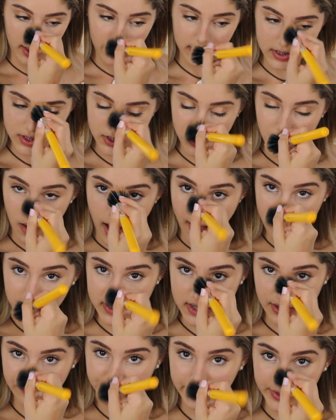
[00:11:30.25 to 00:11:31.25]
And so I will
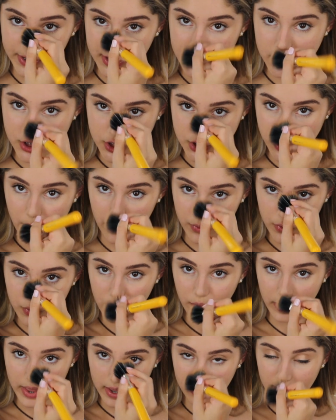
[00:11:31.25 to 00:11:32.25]
definitely show
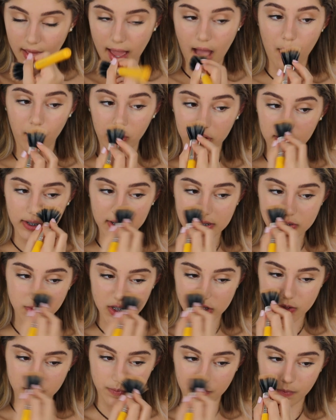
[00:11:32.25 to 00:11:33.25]
you like how it looks
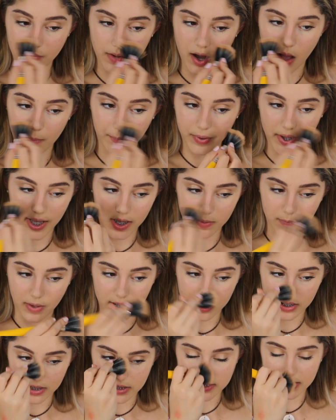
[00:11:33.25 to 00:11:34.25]
when it's not behind my
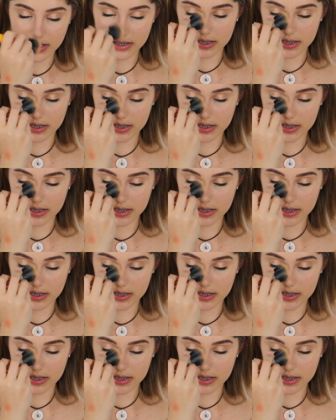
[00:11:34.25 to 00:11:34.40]
ears